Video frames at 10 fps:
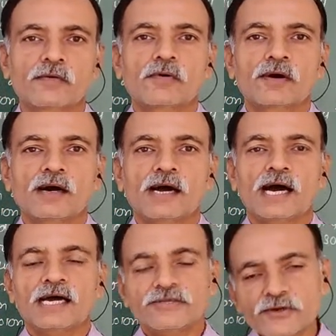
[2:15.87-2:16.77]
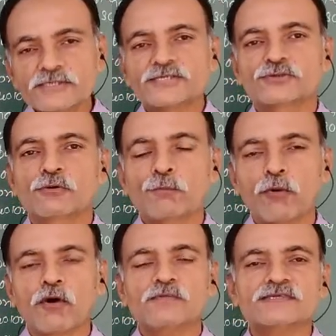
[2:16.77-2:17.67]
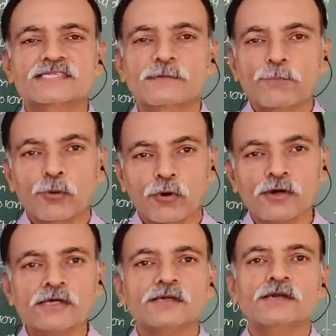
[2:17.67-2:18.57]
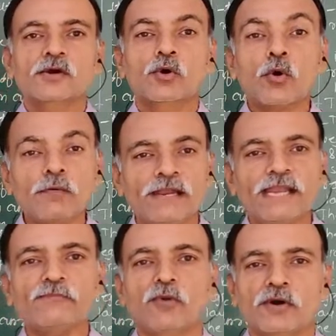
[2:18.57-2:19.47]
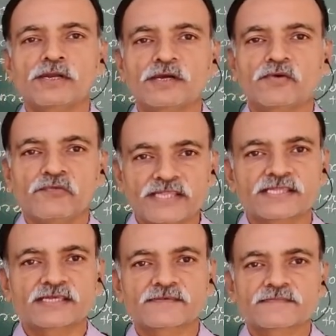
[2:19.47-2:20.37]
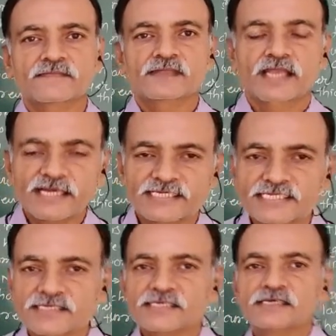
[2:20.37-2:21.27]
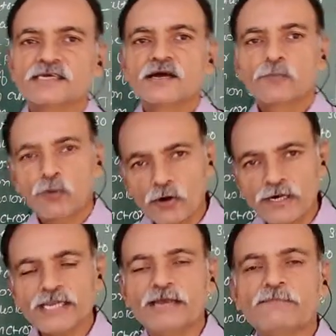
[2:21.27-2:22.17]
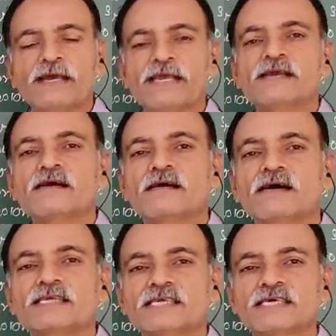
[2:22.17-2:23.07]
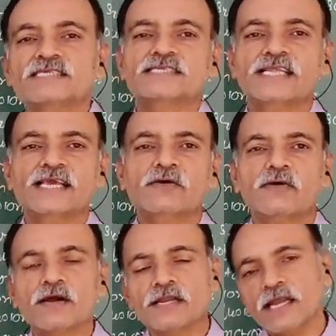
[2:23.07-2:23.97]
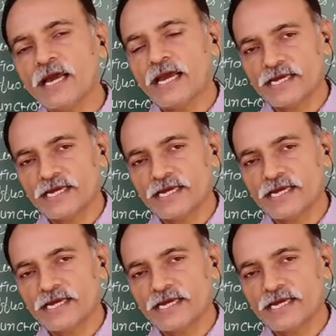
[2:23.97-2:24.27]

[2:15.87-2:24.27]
are used to form the 4 covalent bond with its 4 neighboring other silicon atom.